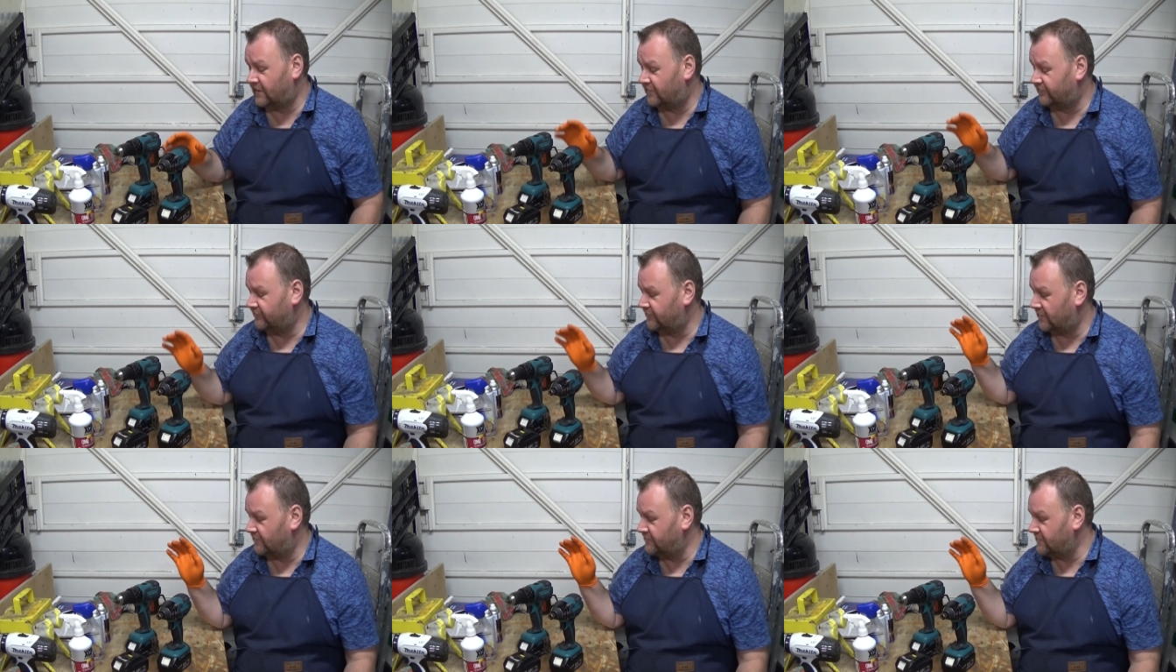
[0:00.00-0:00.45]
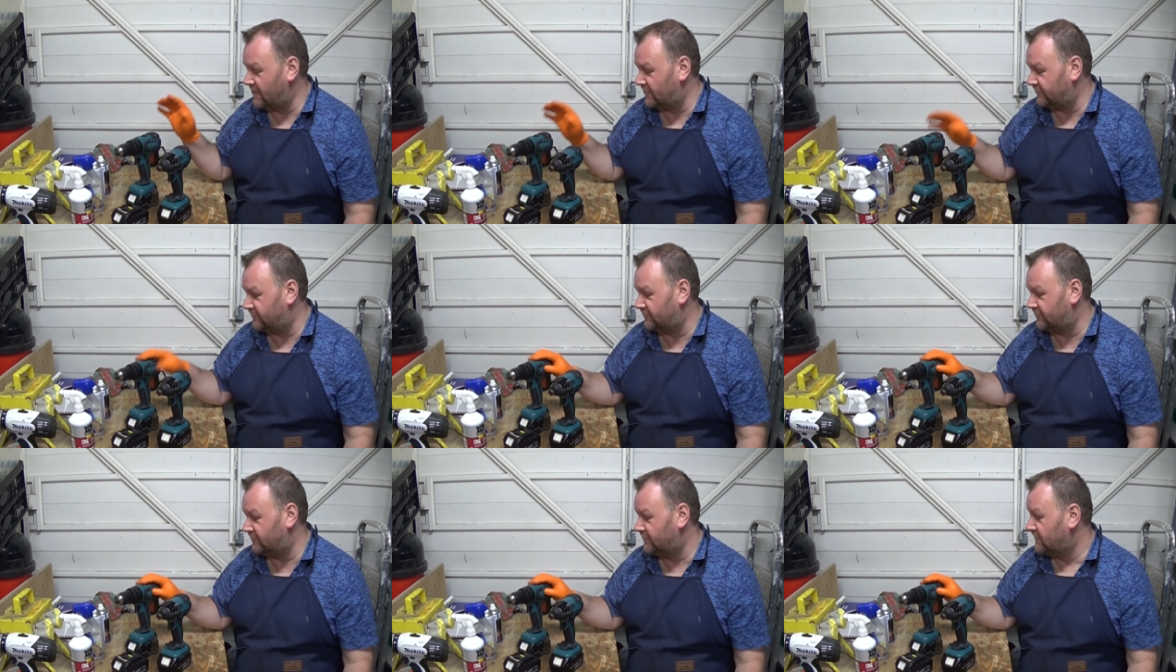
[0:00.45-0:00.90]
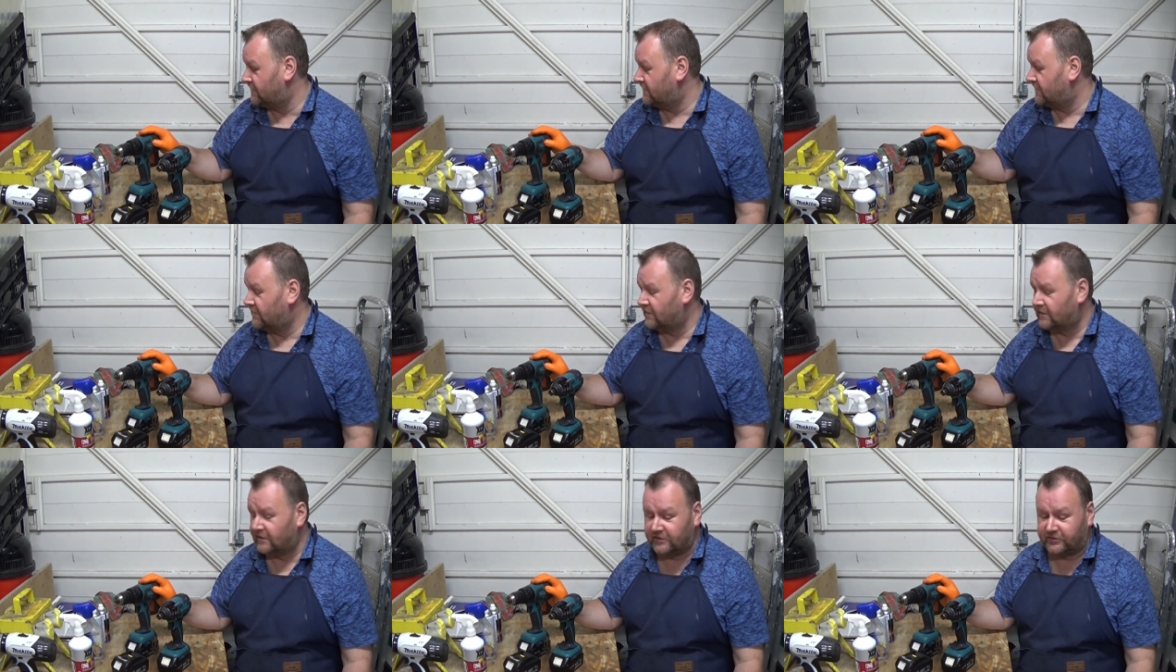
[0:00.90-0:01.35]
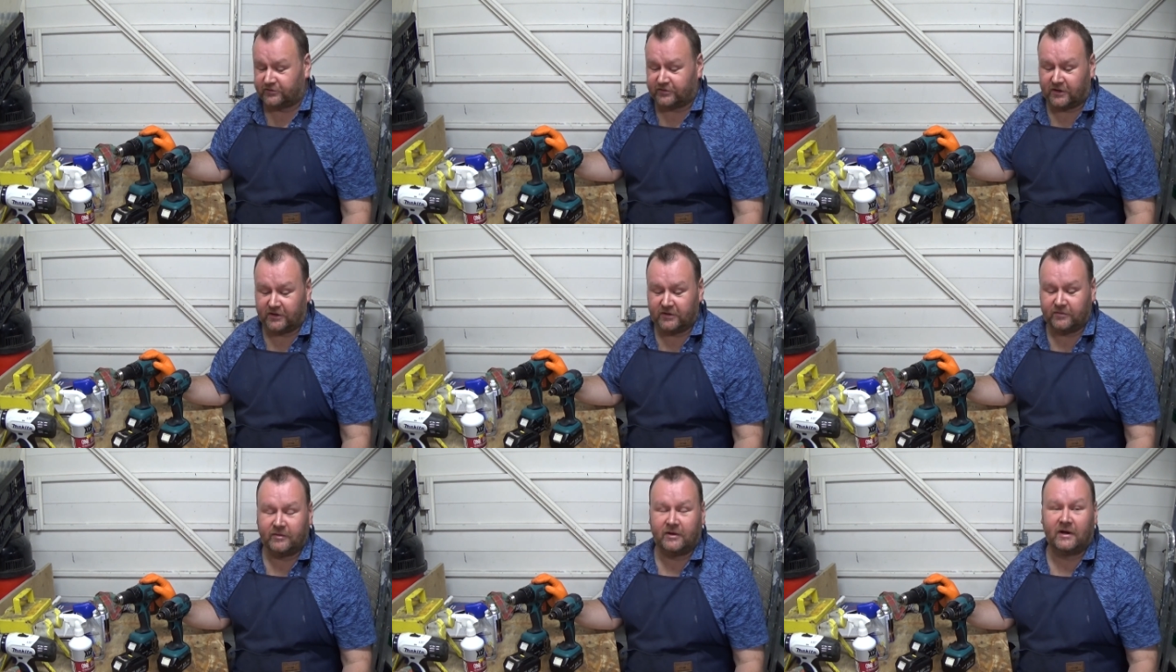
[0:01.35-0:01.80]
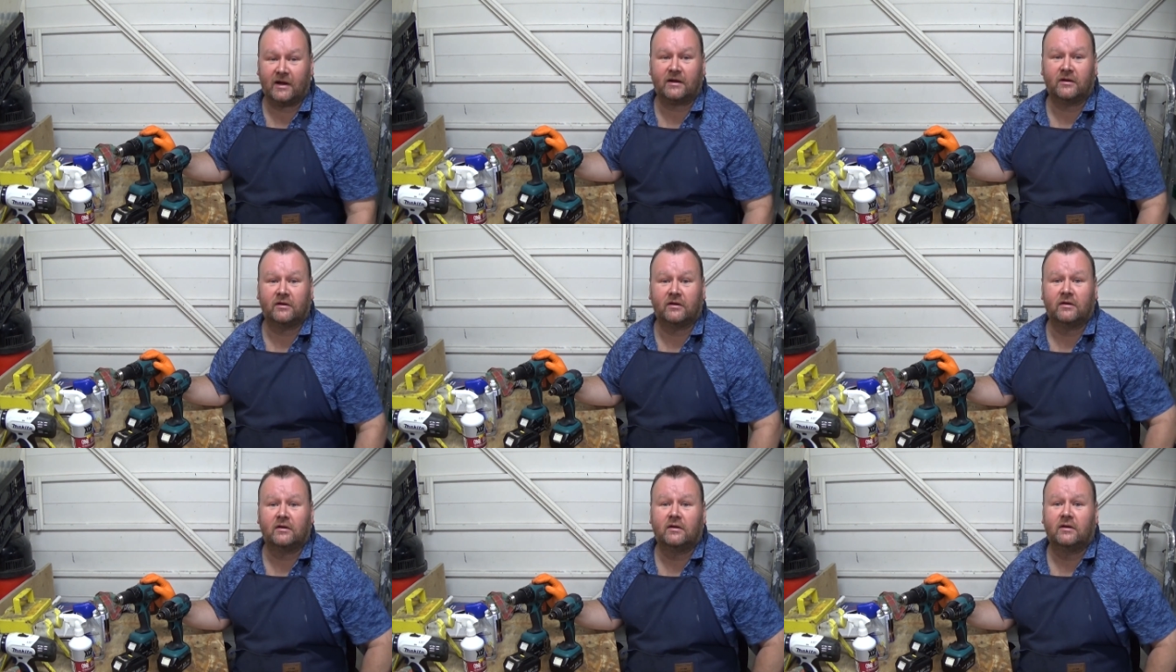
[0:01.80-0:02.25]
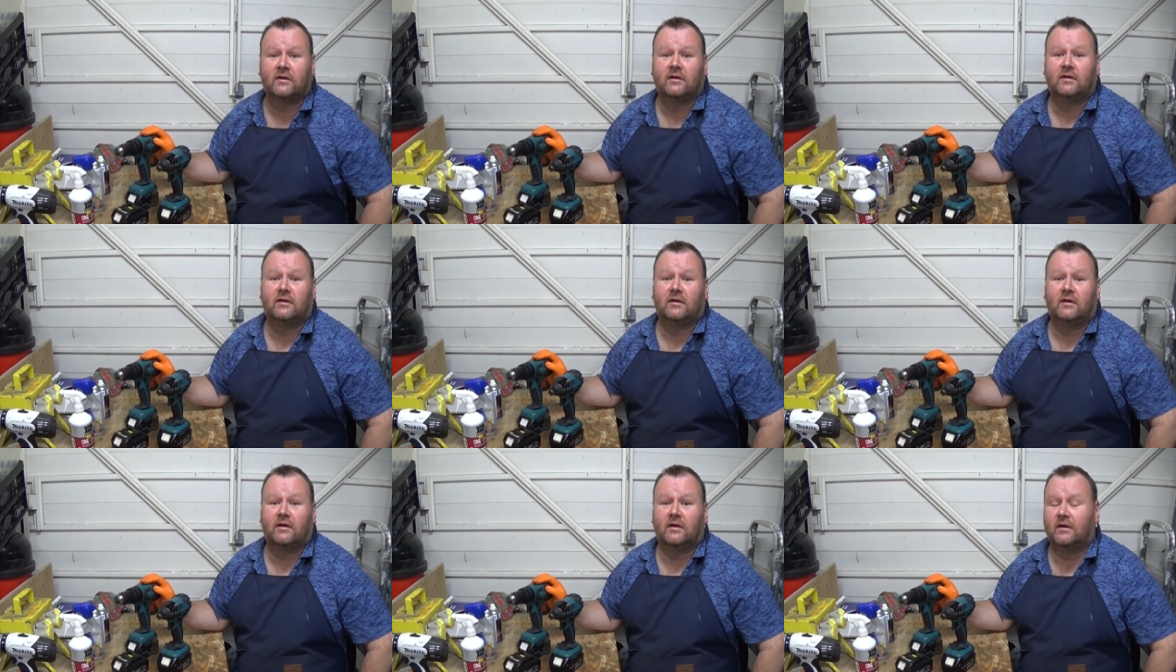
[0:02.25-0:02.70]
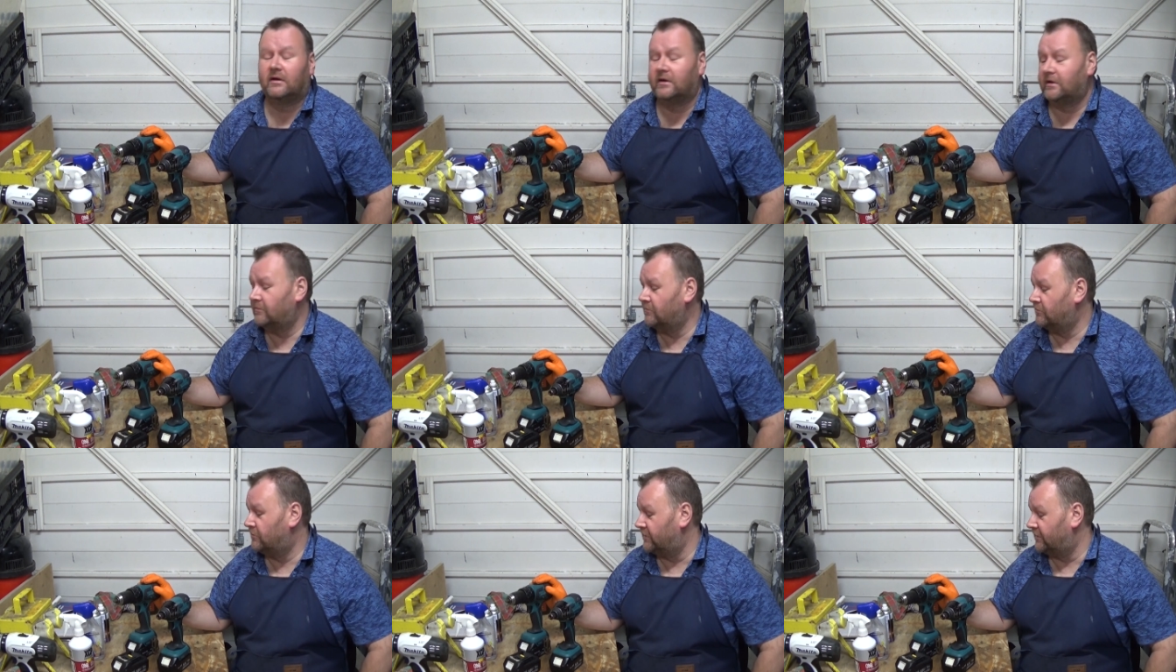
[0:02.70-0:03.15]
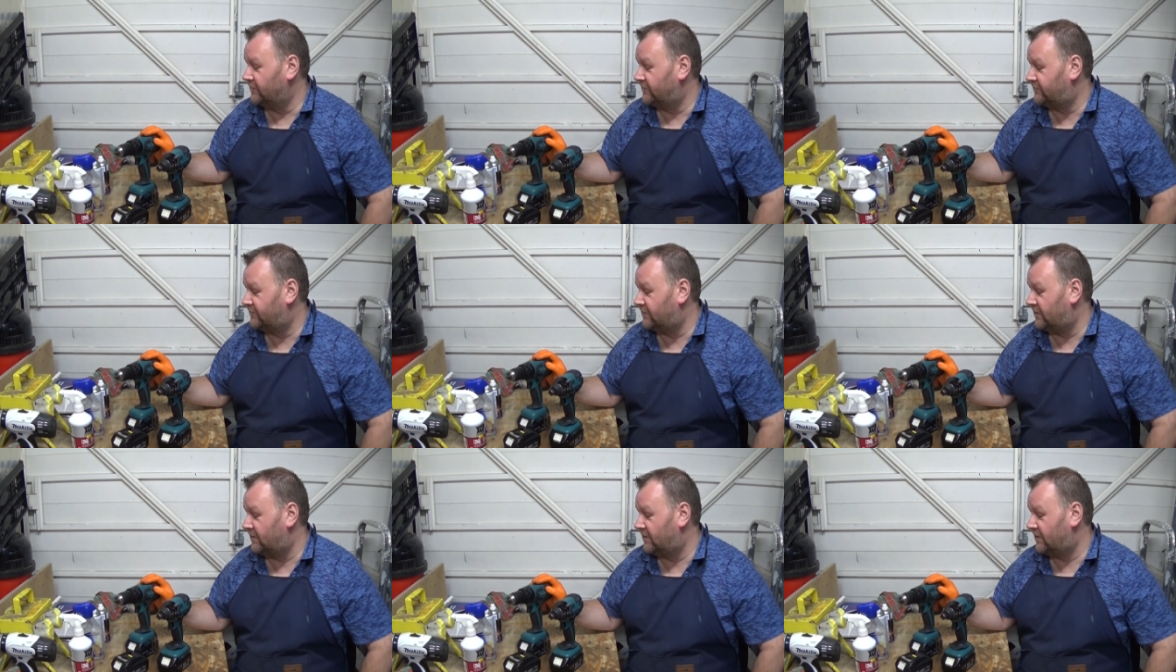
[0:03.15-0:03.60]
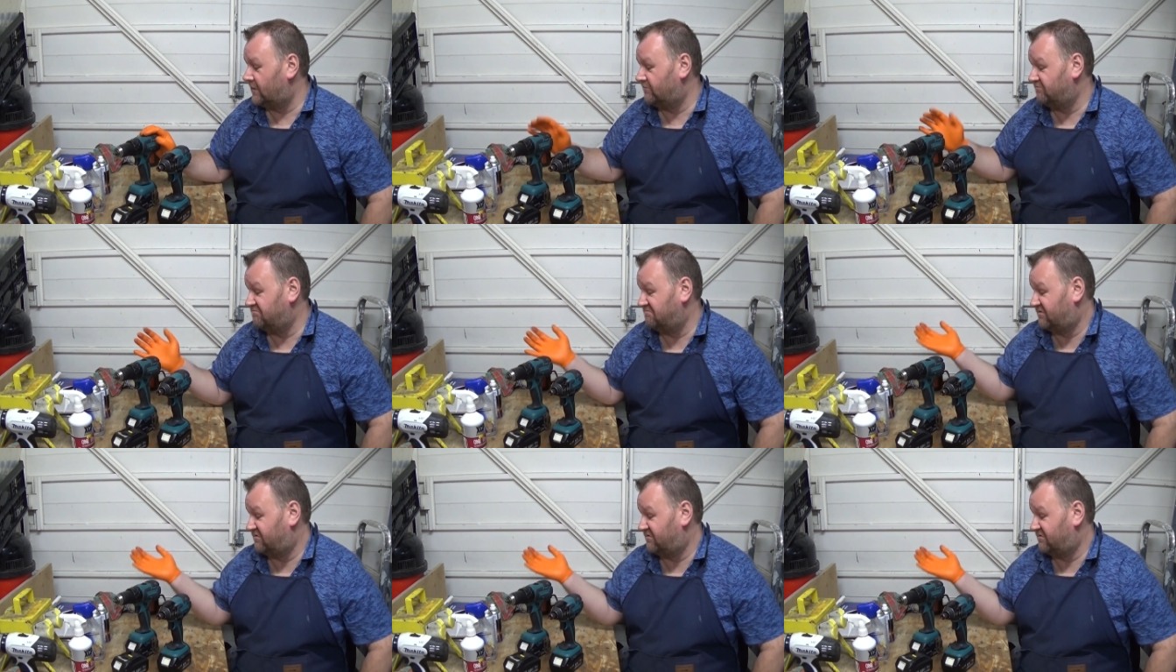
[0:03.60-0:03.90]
I'm yet to try them in anger, but they're